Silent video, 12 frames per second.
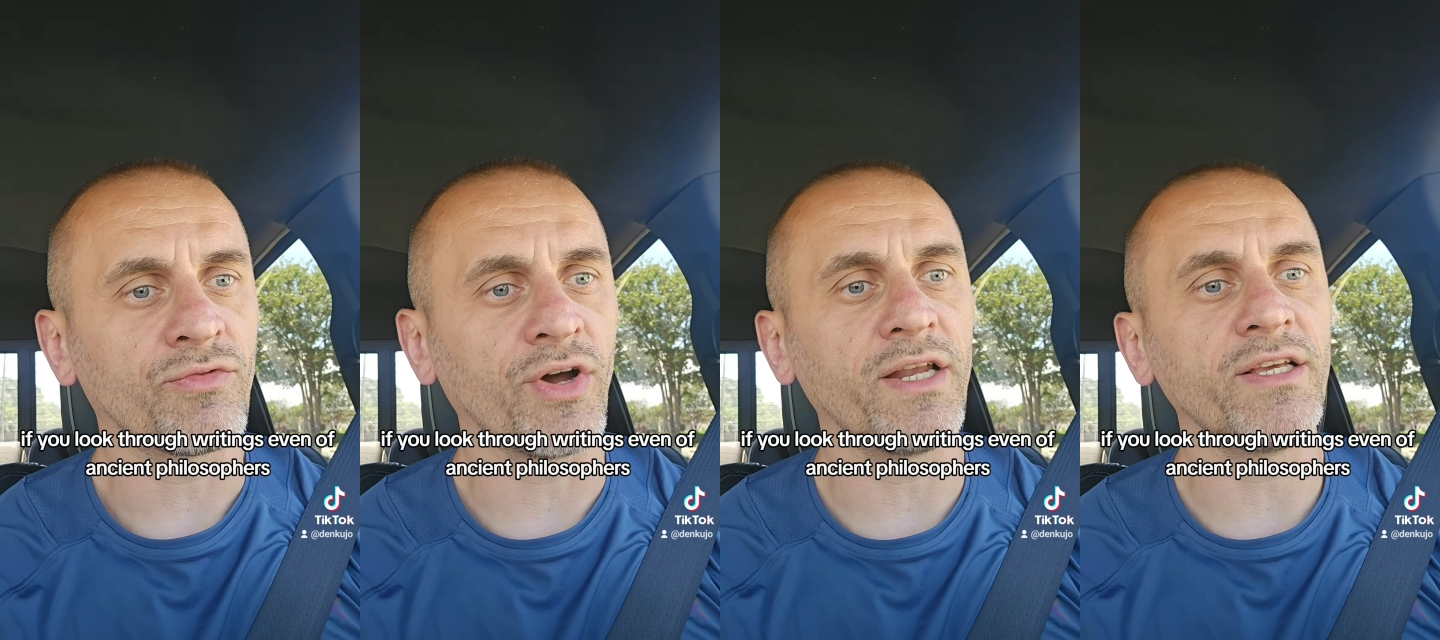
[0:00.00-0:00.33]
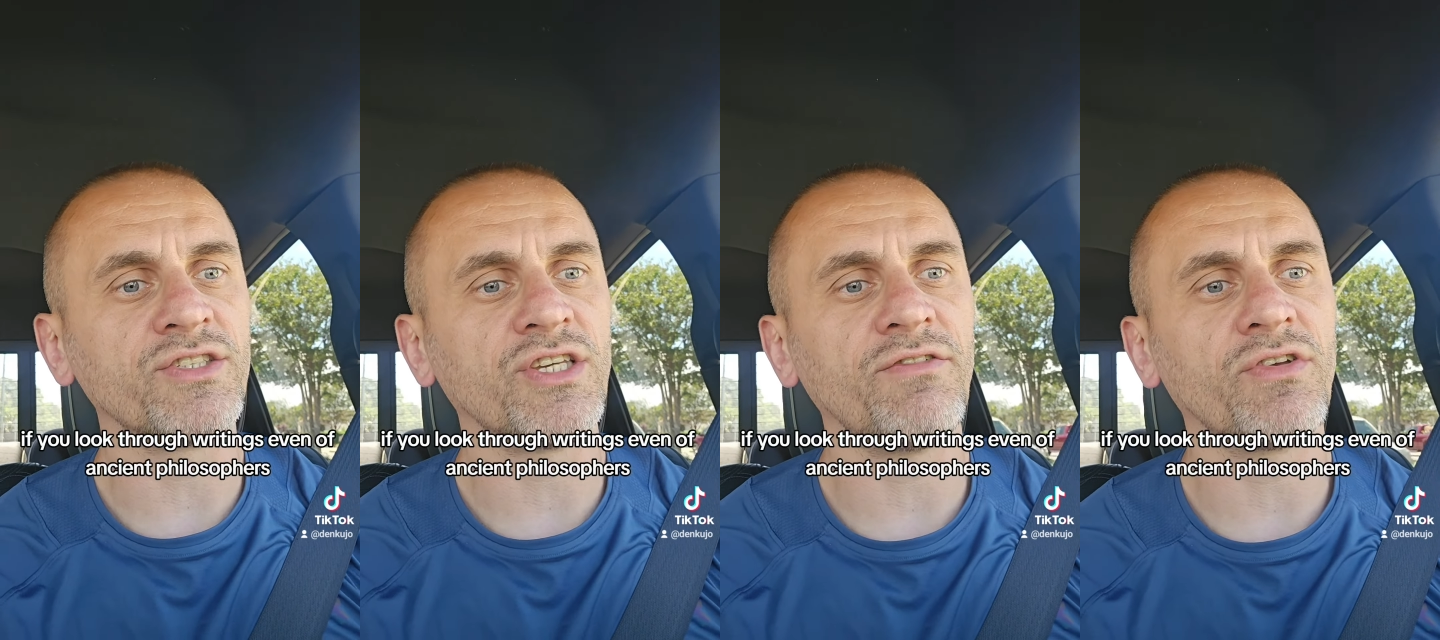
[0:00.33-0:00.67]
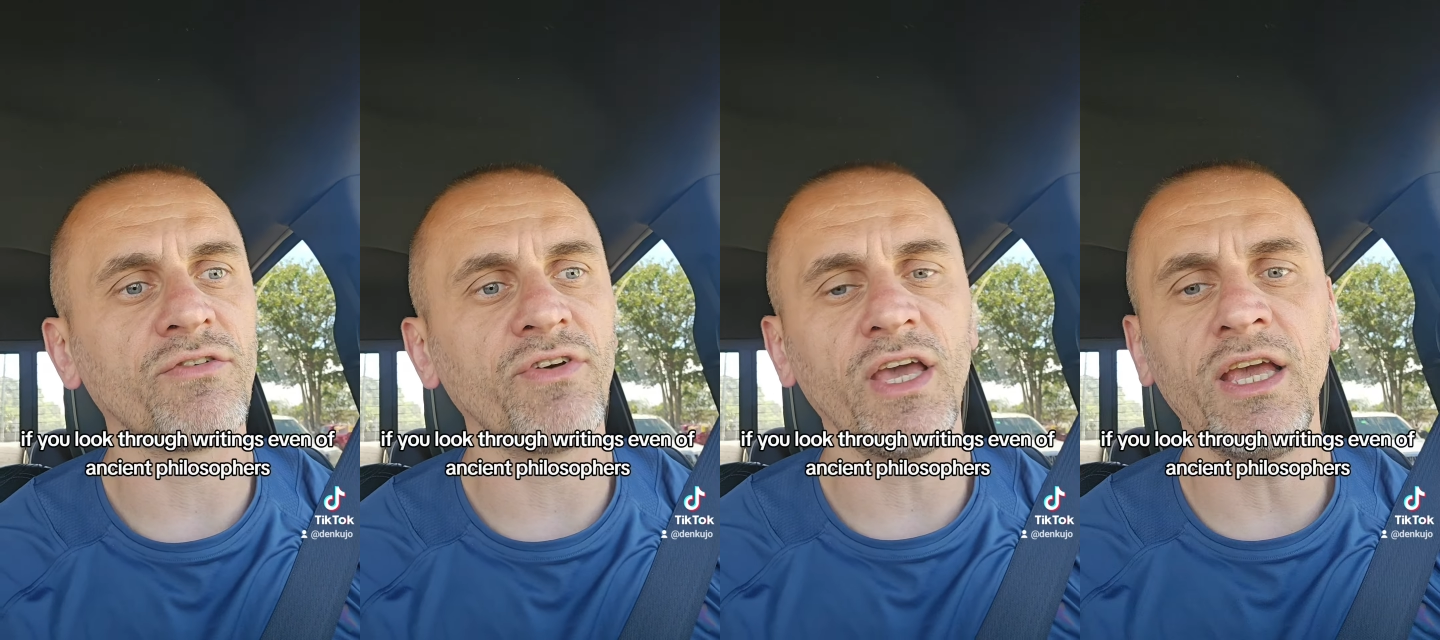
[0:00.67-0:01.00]
writings
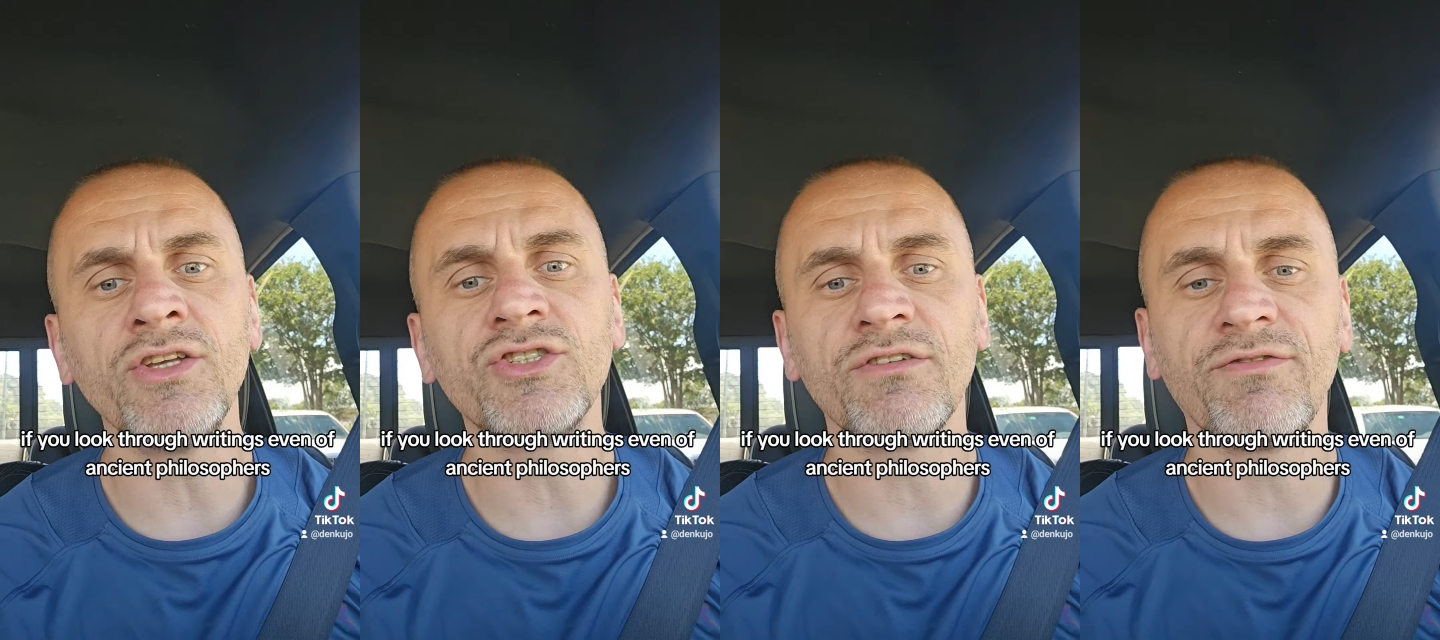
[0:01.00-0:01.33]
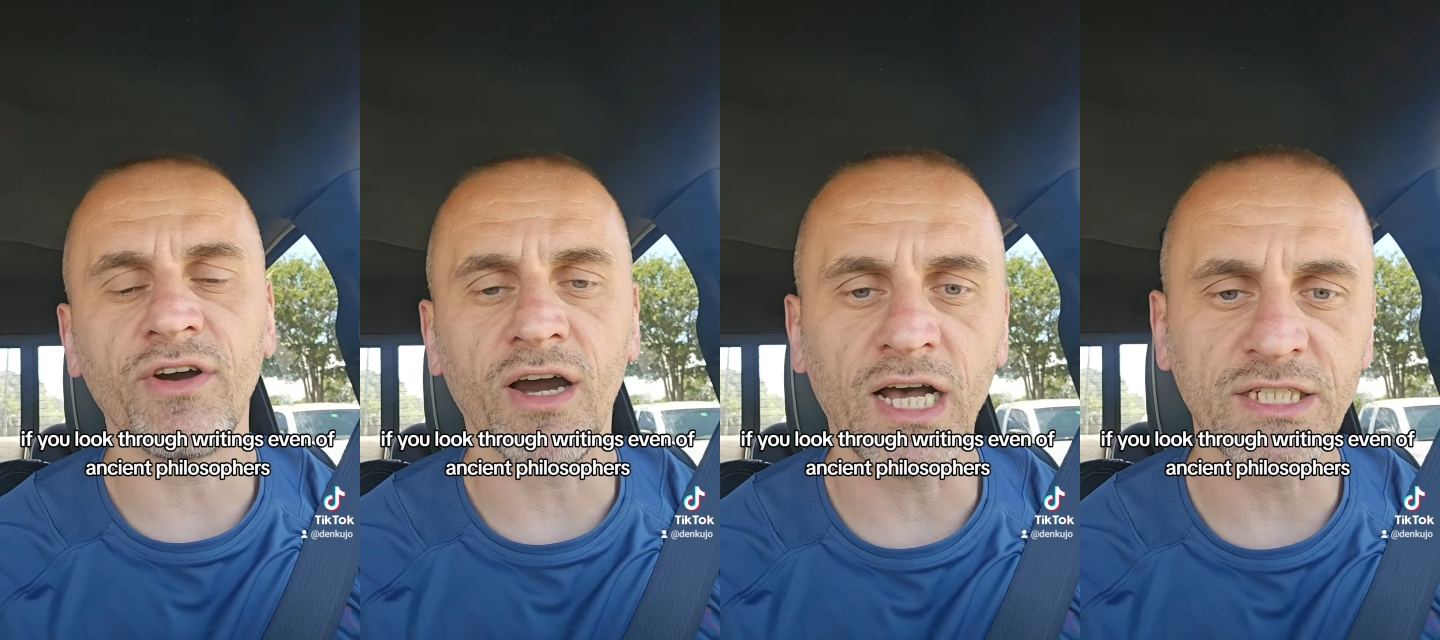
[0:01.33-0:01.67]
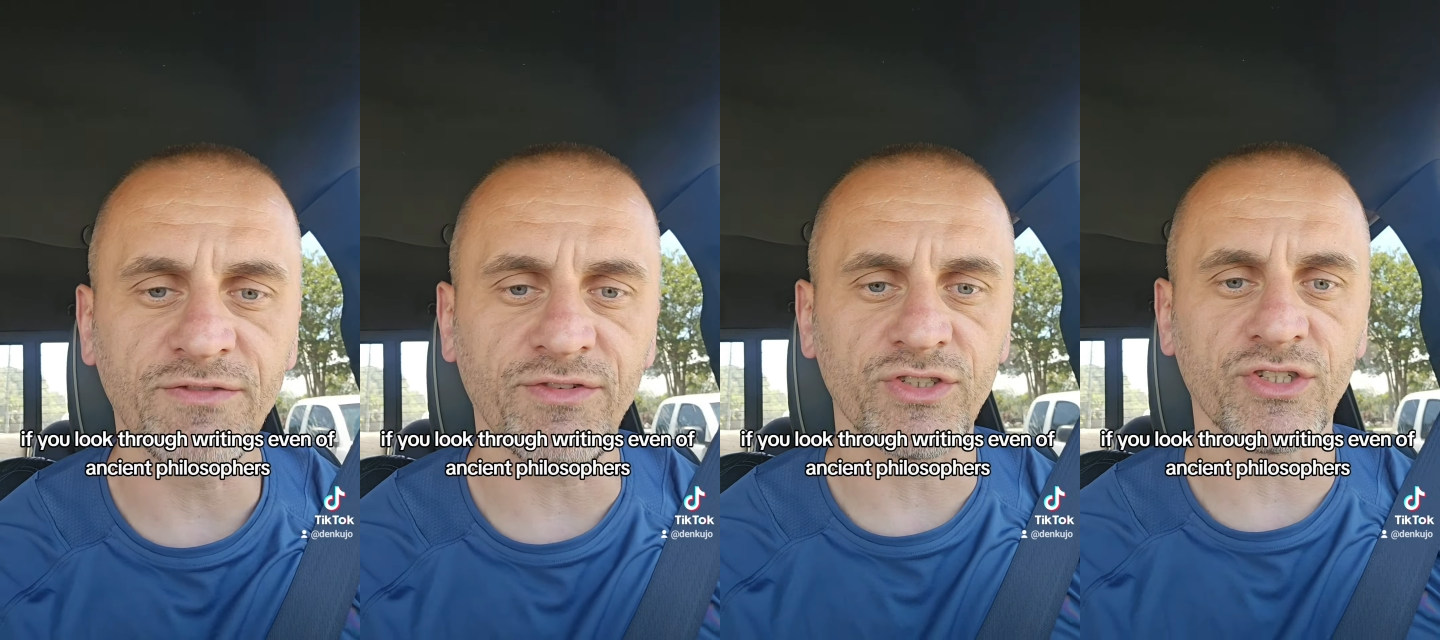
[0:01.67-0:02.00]
even of ancient
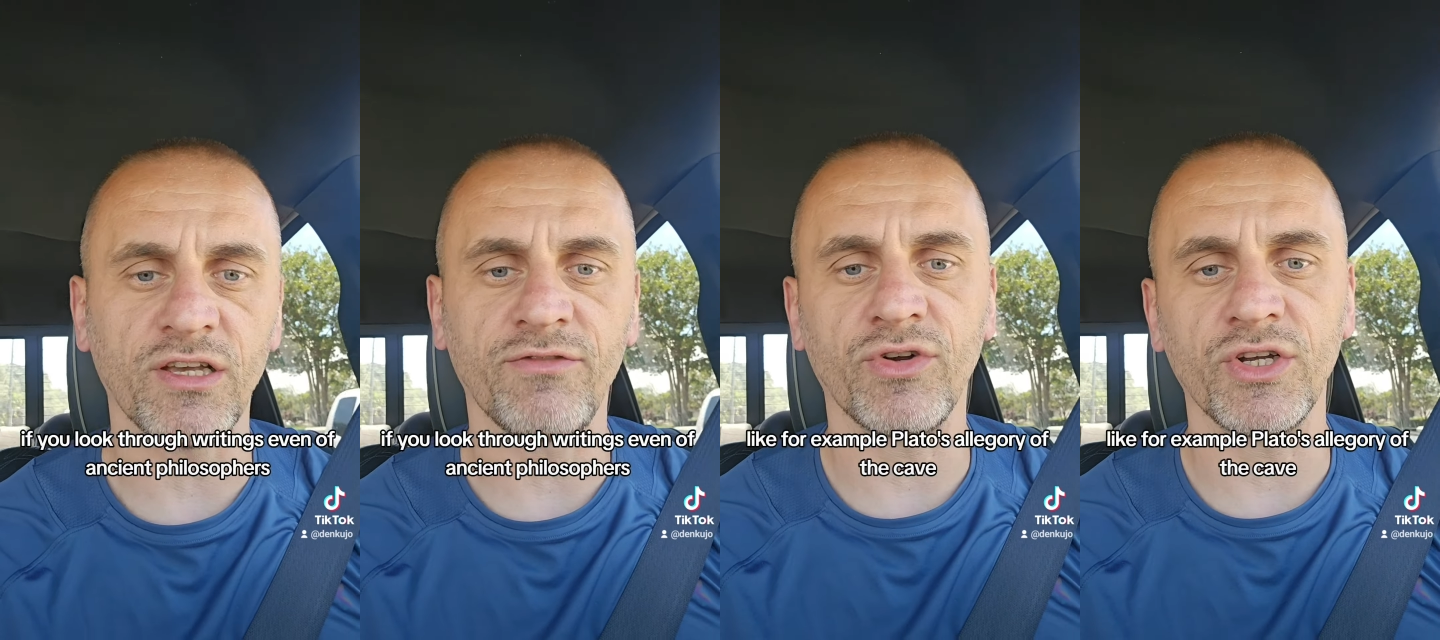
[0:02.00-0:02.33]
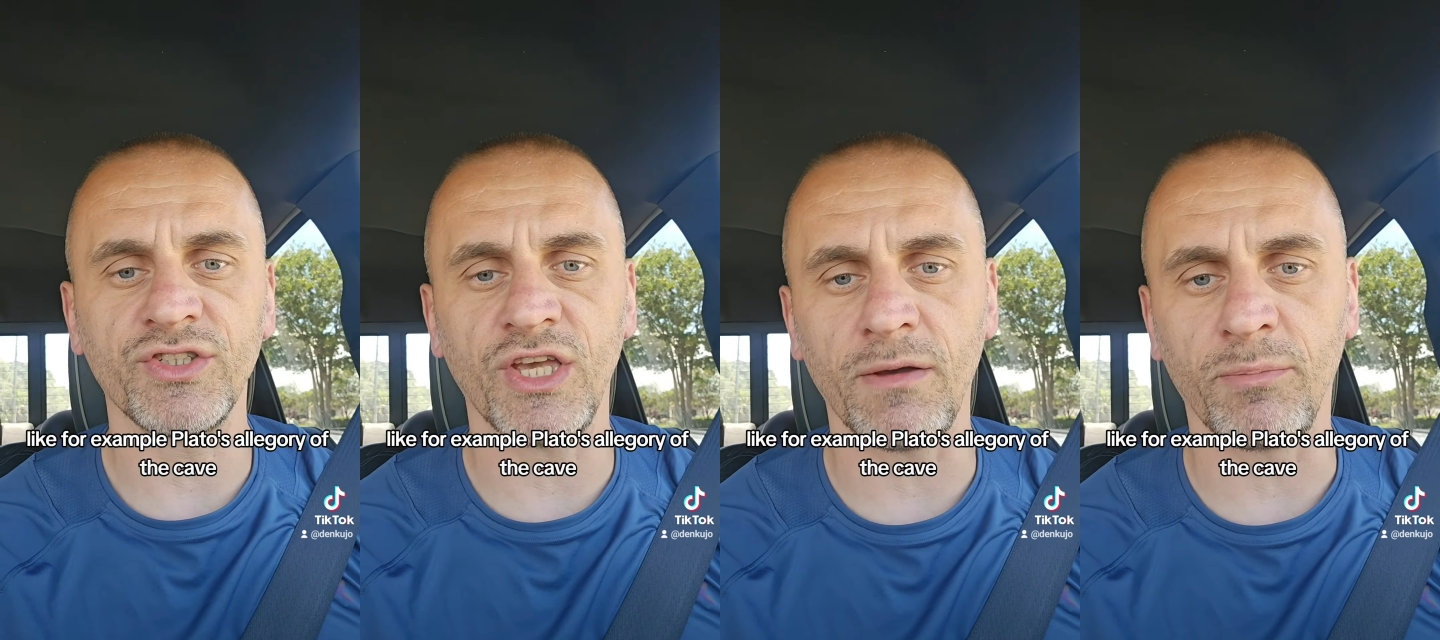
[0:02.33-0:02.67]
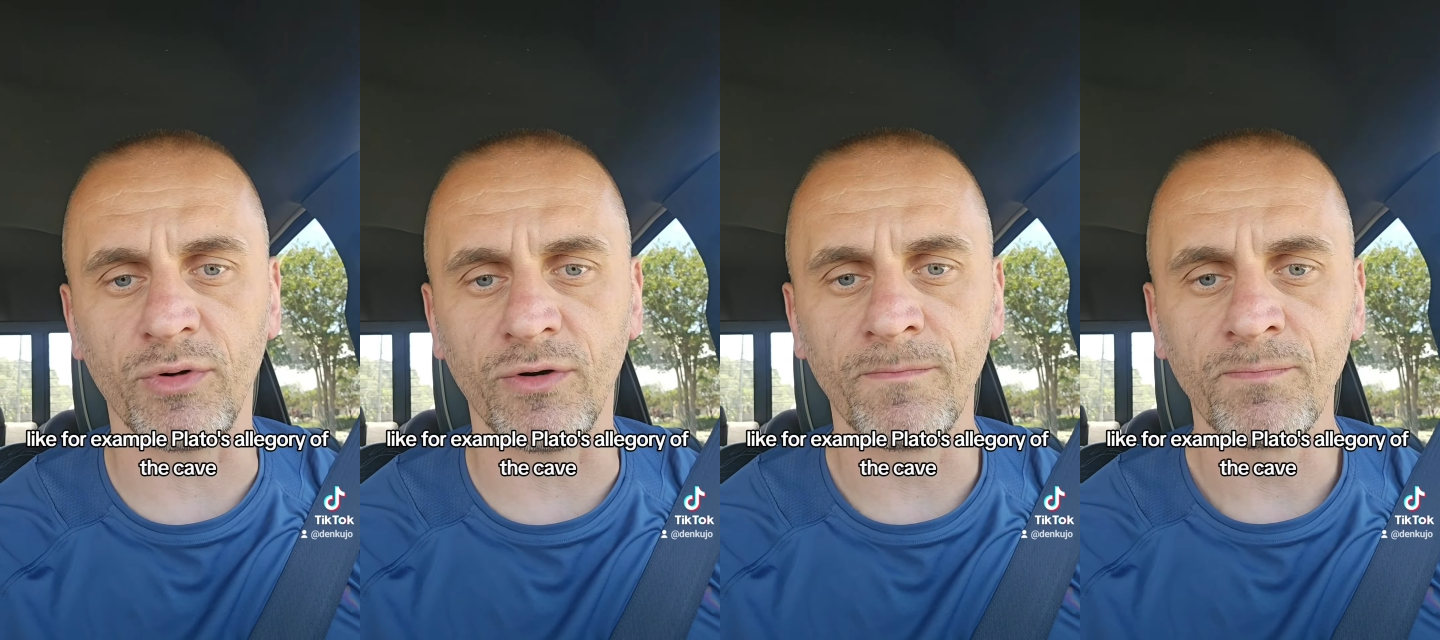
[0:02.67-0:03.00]
philosophers, like for
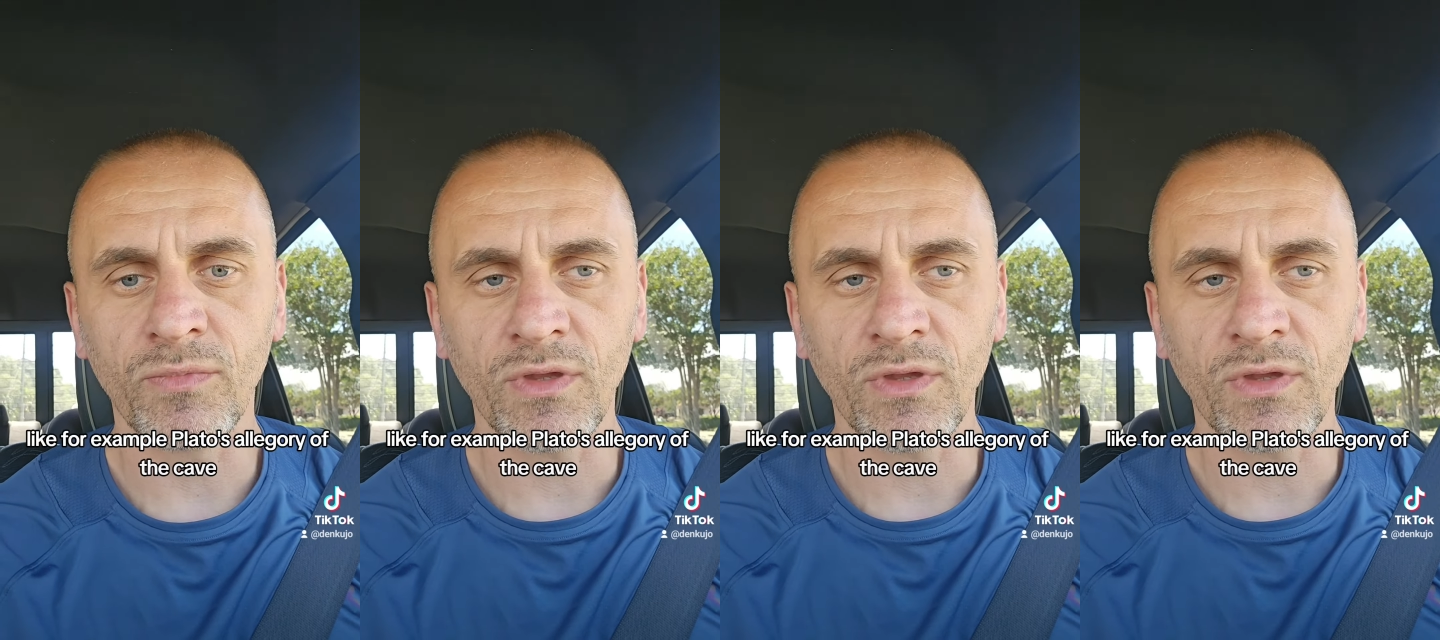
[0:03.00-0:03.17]
example,